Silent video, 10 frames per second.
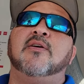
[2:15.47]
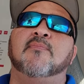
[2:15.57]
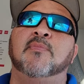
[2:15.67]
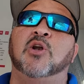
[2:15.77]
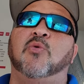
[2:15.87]

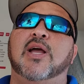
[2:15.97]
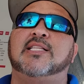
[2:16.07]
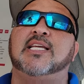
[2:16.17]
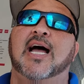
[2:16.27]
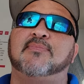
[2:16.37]

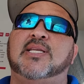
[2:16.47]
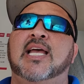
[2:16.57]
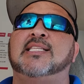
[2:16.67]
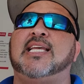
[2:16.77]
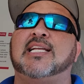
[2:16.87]
middleweight top
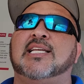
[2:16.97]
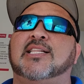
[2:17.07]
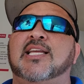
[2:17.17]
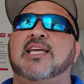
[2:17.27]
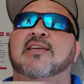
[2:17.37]
10.
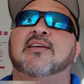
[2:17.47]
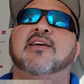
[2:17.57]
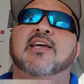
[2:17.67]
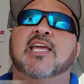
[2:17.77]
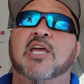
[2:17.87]
Technically,
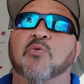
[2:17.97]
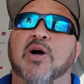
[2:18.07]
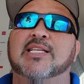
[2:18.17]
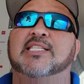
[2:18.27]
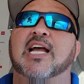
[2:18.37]
he
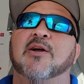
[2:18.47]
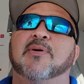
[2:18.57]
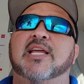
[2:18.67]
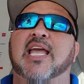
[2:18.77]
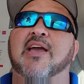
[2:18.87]
was there,
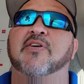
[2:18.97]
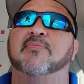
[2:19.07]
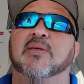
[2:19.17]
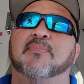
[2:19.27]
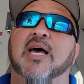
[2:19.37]
but he gave
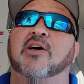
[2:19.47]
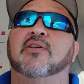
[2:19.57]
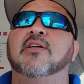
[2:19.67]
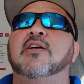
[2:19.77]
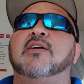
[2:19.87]
up the belt.